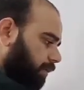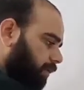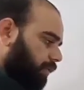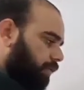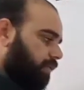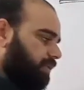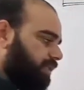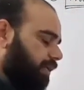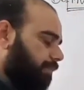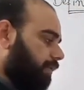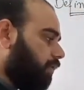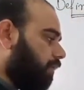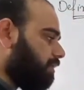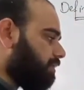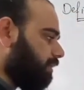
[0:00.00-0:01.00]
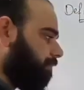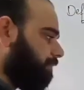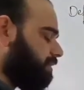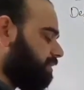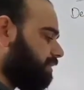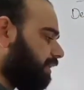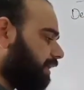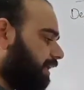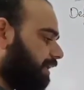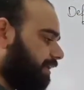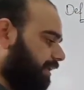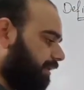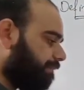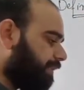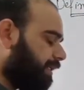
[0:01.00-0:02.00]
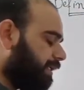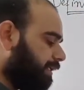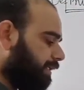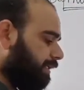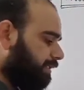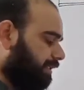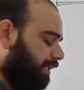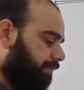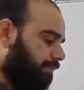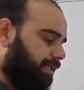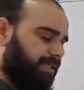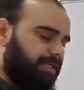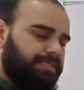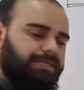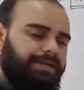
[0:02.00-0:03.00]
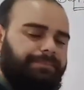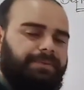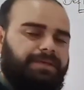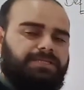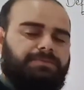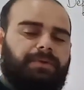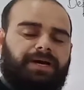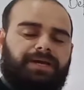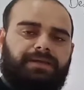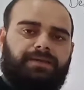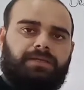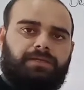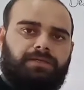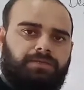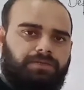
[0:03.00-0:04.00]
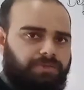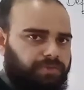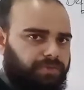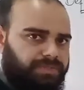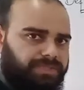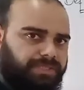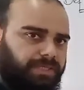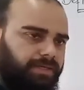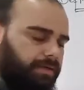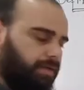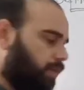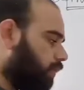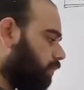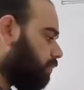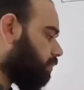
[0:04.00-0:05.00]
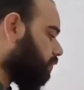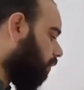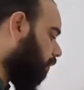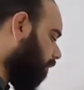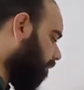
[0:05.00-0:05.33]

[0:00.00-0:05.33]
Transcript: uracil, because in messenger RNA thymine is replaced by uracil. So